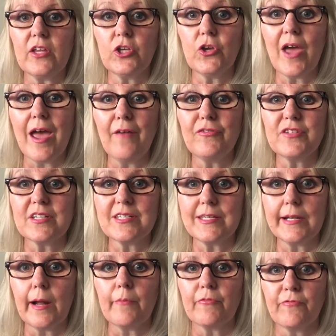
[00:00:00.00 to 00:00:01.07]
that you have to
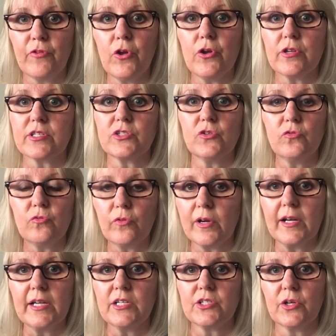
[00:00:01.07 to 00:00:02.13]
set up first. You
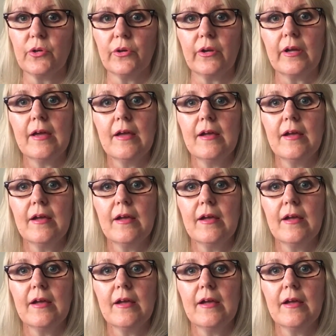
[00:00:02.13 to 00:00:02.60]
really do.